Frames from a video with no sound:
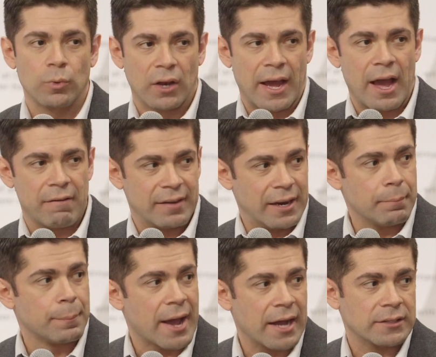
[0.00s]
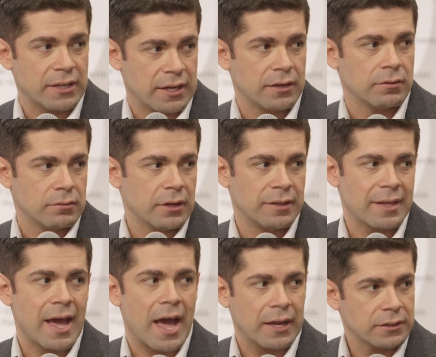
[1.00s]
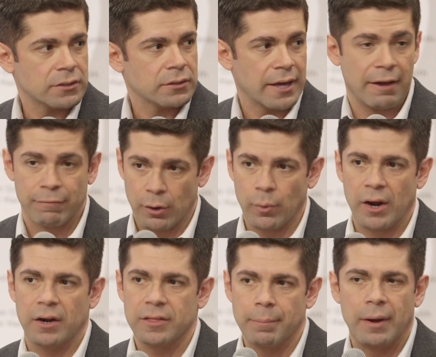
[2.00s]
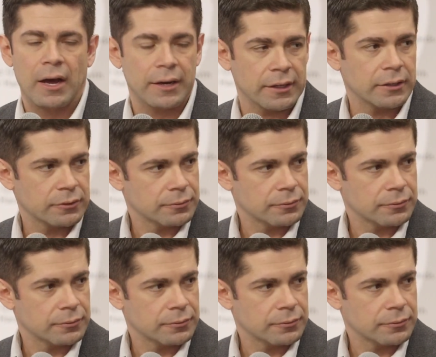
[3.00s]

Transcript: will have an impact in that everywhere in the body.